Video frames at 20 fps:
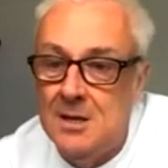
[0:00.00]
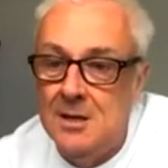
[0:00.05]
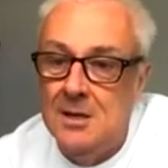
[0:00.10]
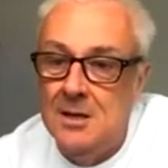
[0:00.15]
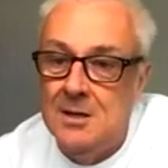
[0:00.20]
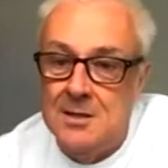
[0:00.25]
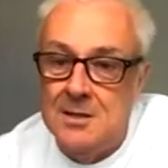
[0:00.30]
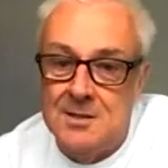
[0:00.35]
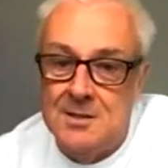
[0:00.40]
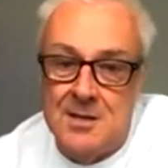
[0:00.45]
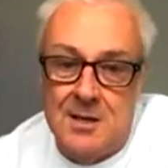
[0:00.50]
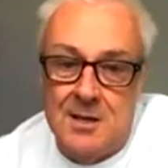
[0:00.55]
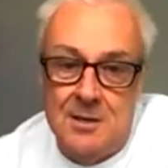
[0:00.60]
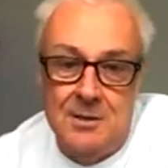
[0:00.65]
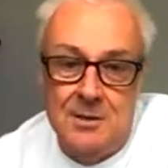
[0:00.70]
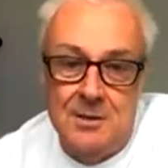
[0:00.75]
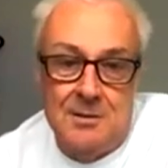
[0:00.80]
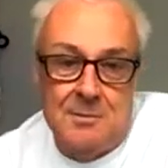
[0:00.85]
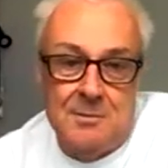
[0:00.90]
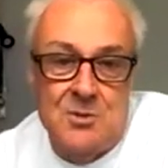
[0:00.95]
So
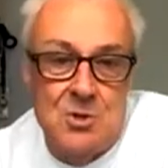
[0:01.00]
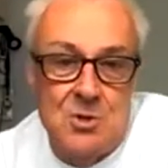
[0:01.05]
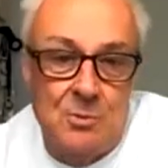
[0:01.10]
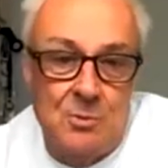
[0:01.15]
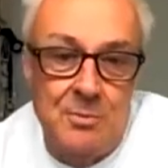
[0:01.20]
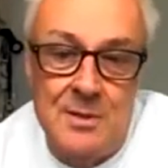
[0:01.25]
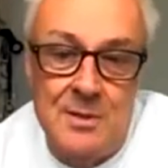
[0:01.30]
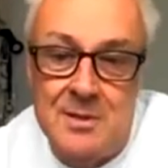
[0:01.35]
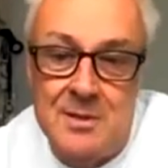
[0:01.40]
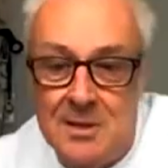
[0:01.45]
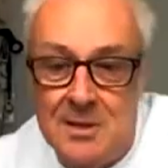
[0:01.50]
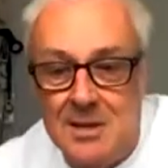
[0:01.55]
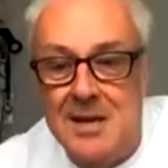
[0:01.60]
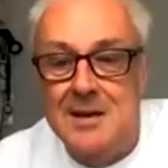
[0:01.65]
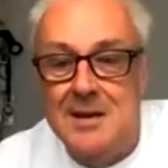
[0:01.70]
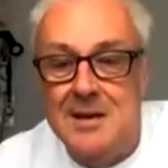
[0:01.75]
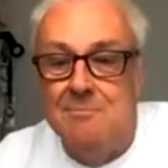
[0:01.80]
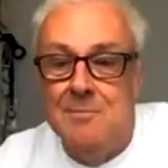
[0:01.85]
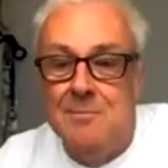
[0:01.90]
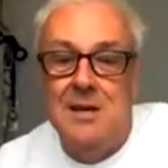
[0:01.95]
I'm sure,
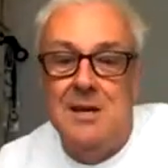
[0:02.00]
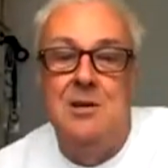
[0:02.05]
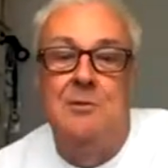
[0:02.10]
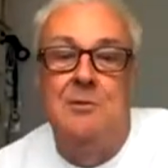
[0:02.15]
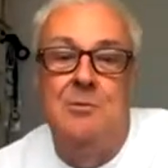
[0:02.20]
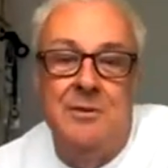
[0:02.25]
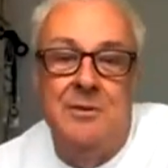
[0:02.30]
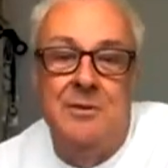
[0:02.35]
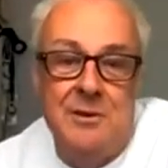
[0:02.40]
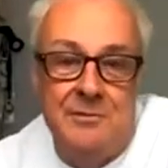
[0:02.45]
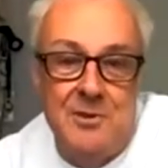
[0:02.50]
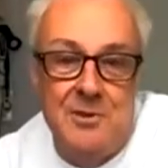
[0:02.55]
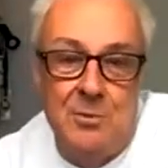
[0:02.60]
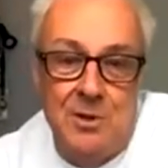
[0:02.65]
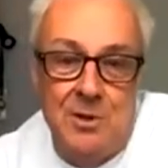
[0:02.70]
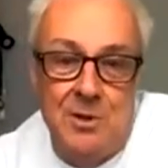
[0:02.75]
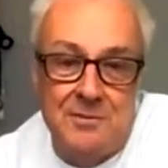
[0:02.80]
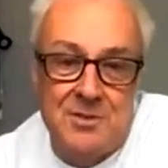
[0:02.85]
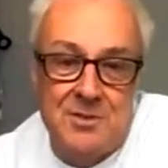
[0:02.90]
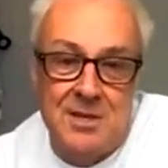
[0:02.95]
again, many of you will
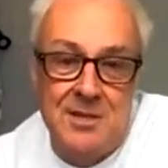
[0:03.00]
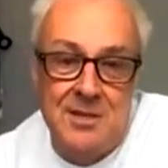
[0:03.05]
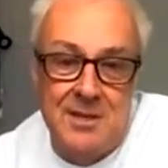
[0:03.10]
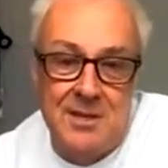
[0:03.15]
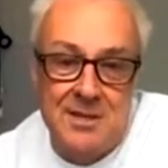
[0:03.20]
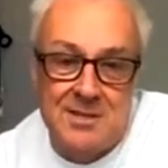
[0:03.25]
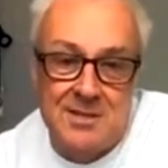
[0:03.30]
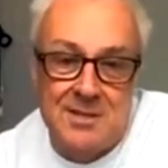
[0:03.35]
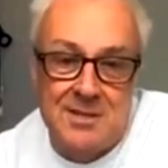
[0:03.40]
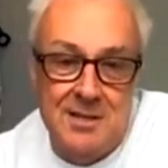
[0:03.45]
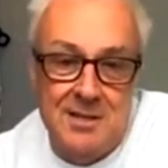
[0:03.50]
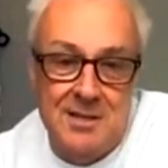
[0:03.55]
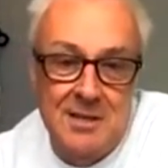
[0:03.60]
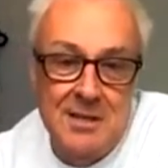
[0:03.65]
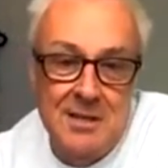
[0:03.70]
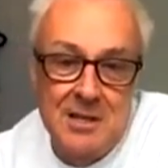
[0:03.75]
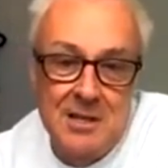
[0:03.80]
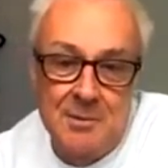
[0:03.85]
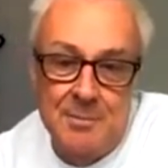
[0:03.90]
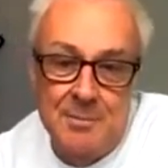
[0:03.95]
have seen this
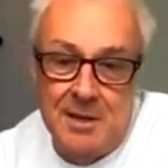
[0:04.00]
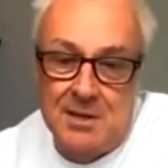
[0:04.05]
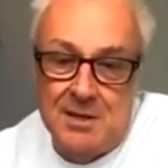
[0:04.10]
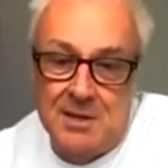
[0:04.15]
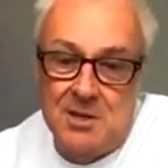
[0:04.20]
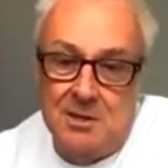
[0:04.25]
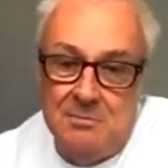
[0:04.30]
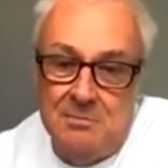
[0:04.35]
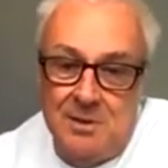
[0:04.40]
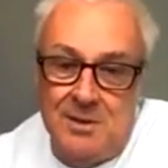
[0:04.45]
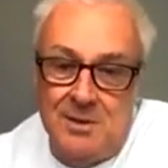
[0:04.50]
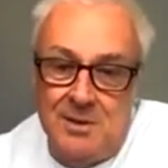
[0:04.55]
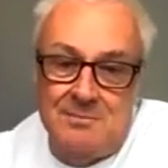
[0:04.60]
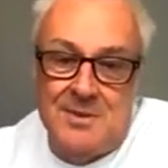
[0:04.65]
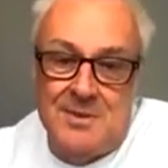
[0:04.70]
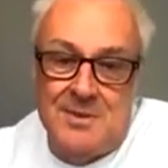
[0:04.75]
picture, but that